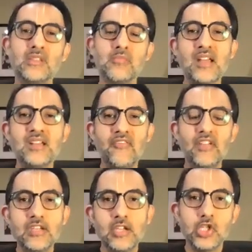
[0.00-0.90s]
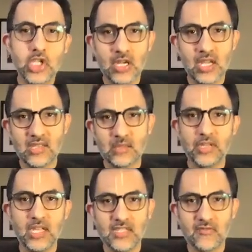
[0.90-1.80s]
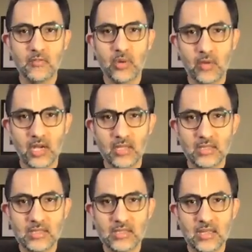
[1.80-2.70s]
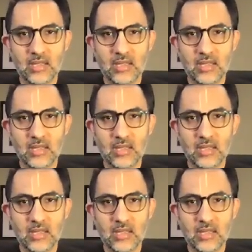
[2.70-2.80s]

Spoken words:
By definition, it is a place of impermanence.